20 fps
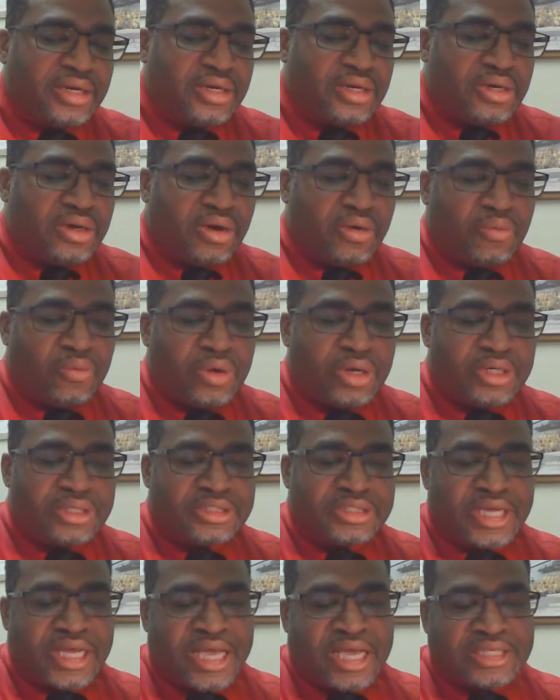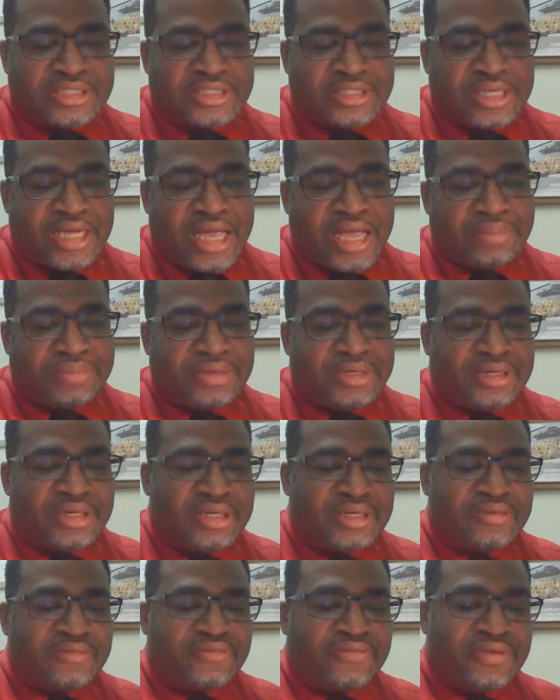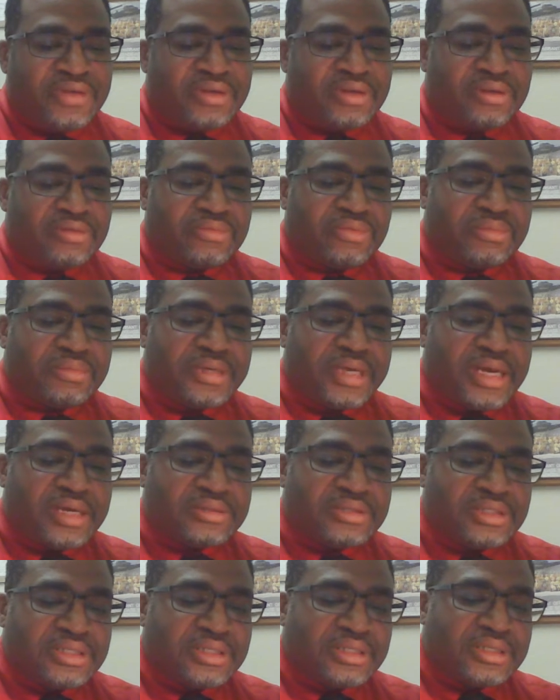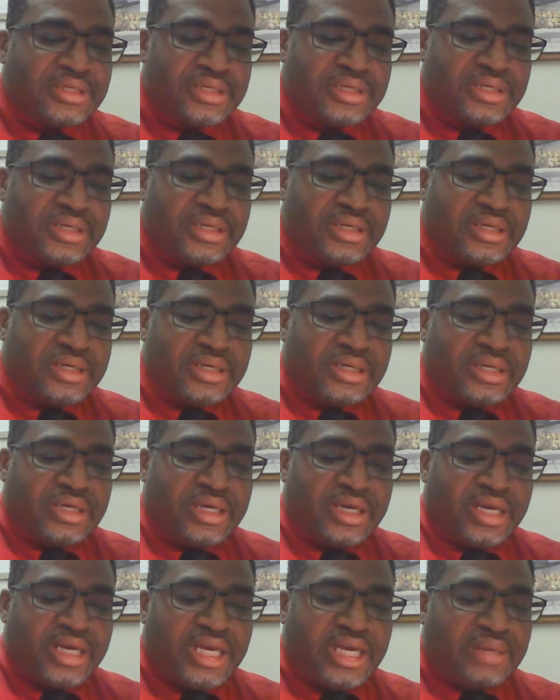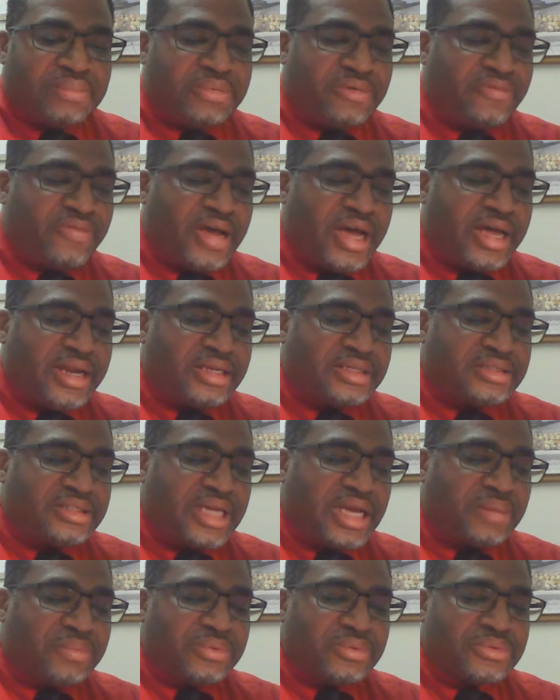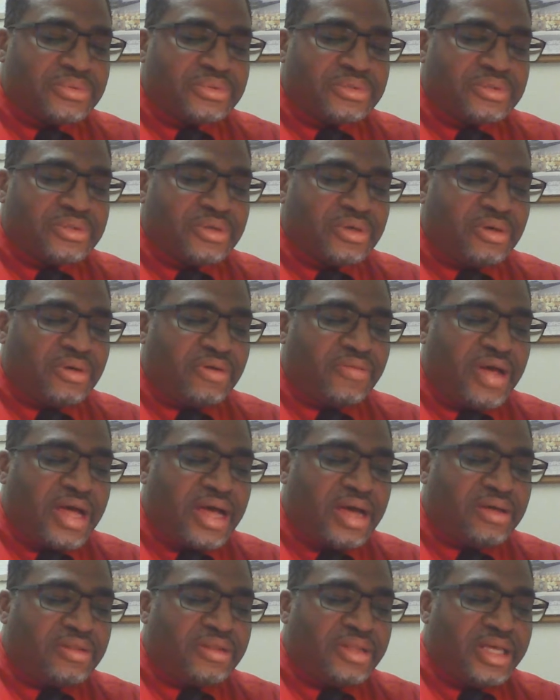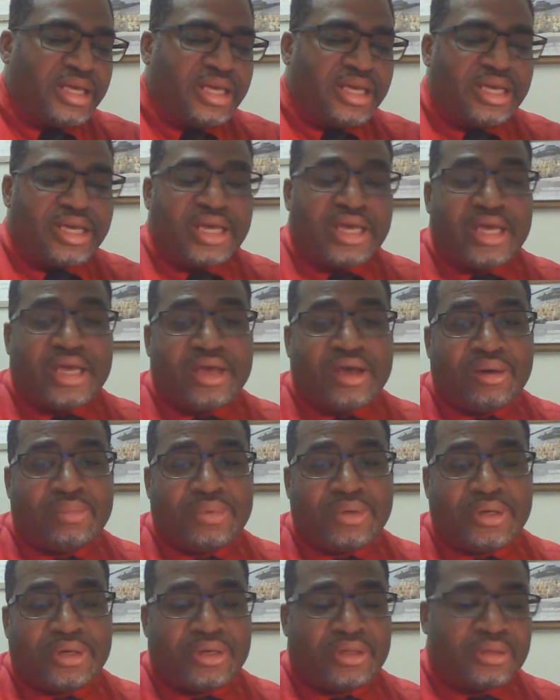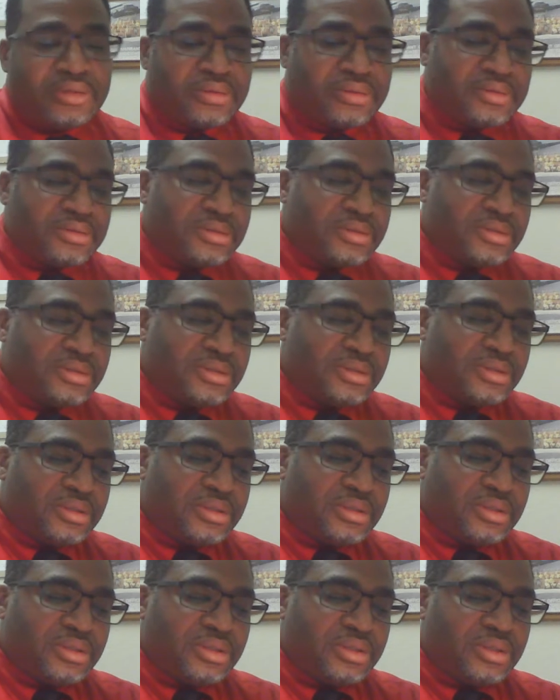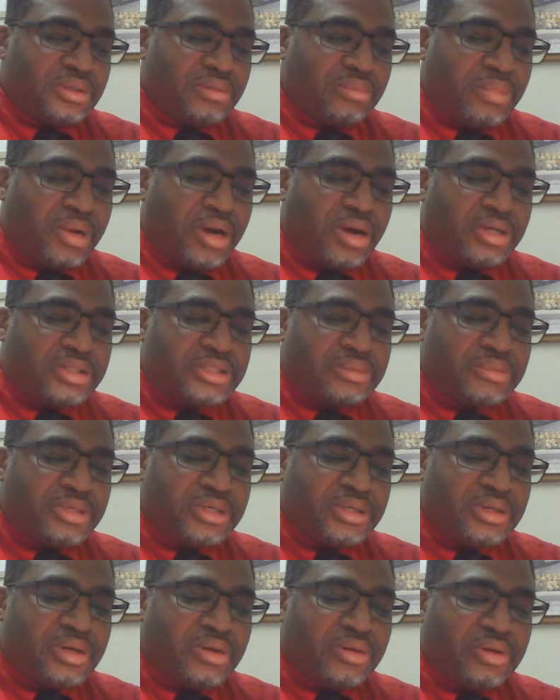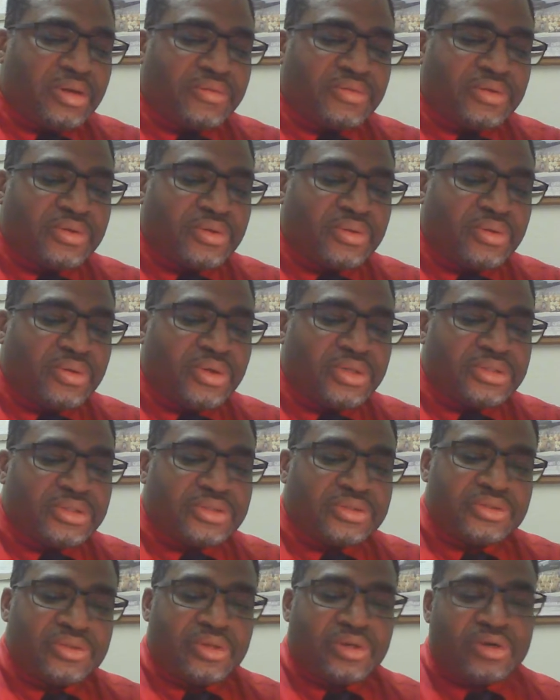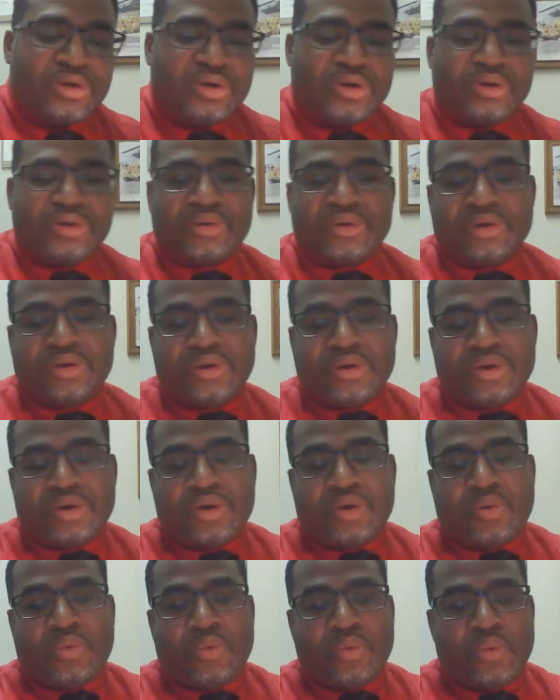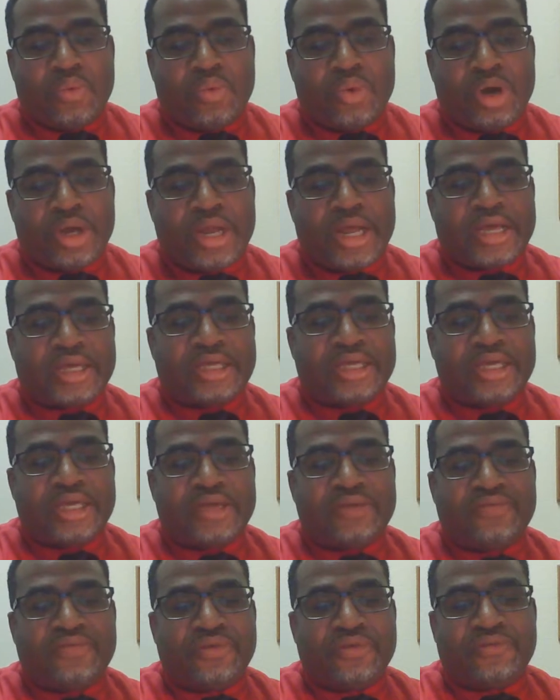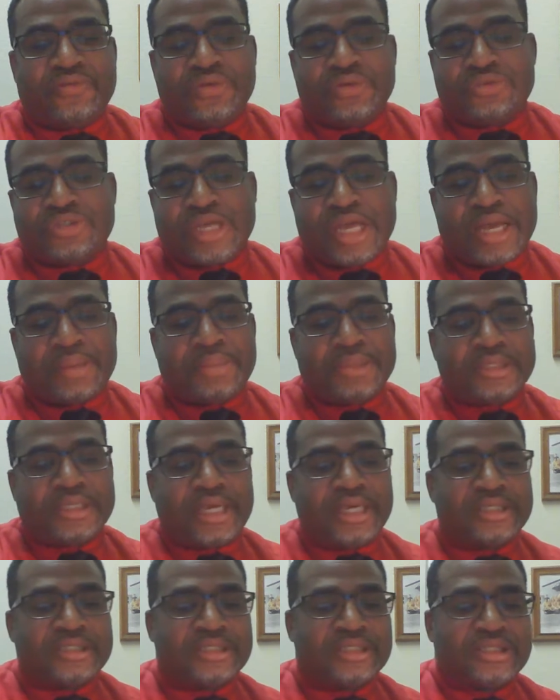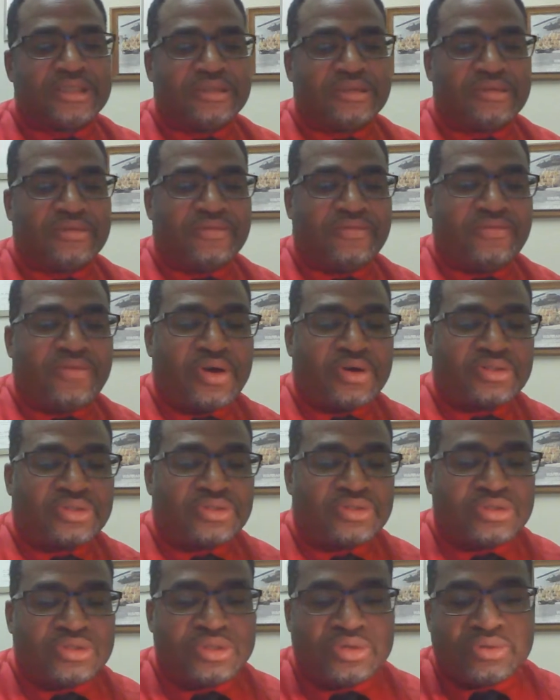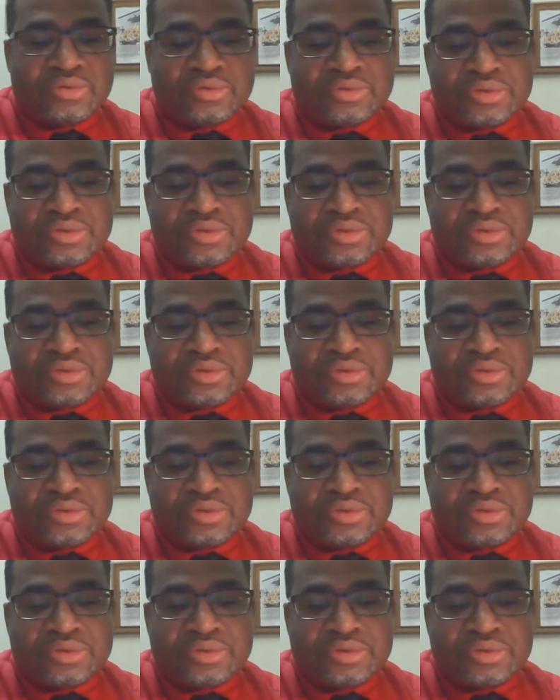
of what is actually happening in the field of group counseling and provide examples of how they help others. My ultimate goal of the course is to learn what I can for future application, functional use,